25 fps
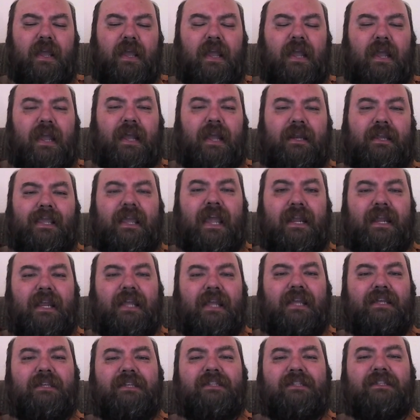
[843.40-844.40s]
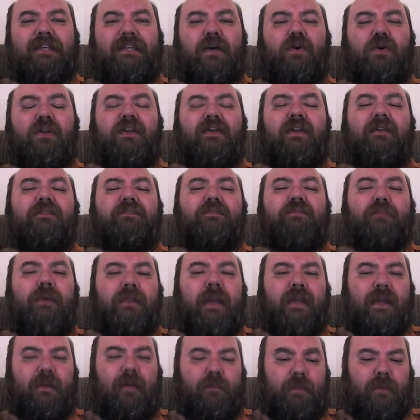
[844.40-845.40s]
and KDE still gives me
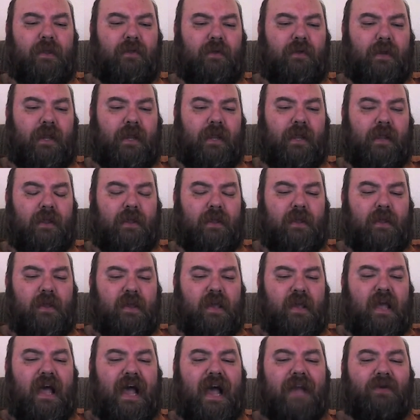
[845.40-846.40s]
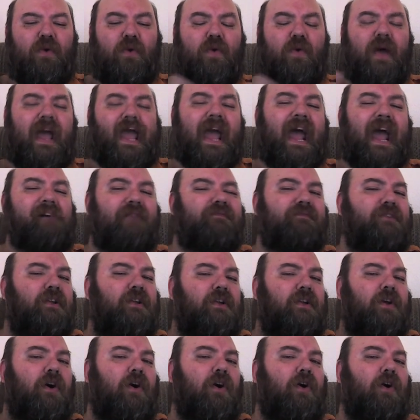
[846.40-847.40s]
that ability. I don't have to
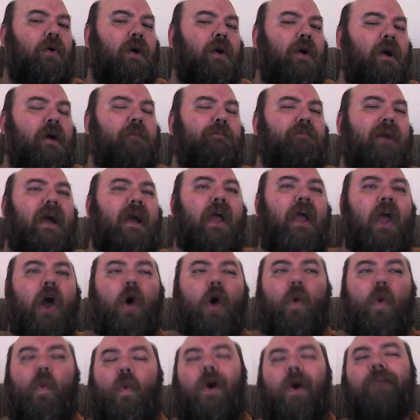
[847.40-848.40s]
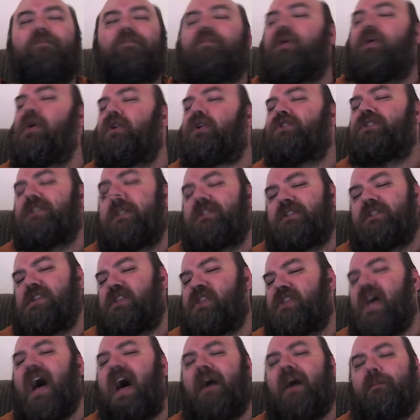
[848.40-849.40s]
go by one person's
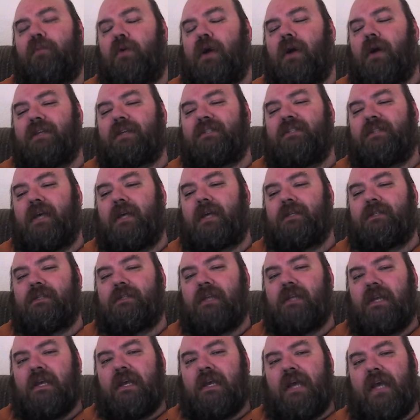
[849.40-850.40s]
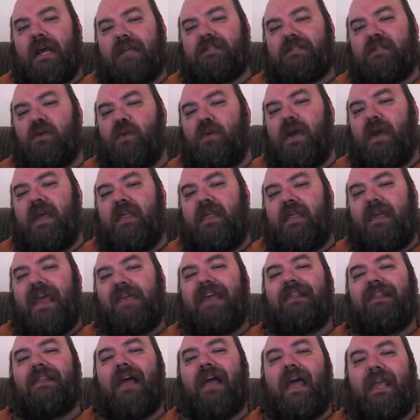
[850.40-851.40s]
thought process as the way
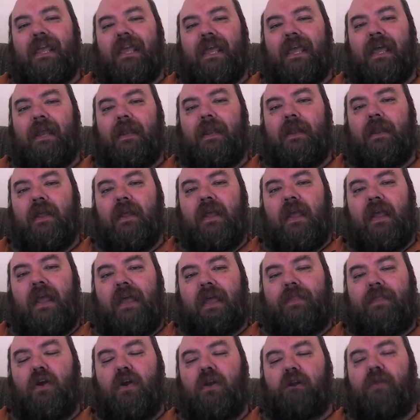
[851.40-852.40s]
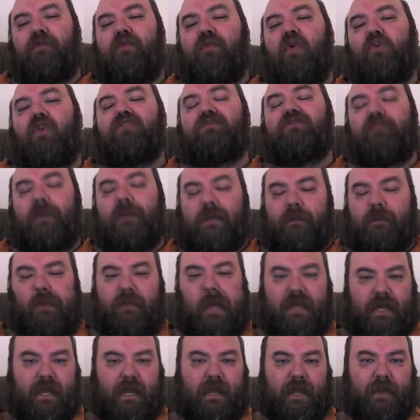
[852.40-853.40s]
they like it, and they're going to force me to be.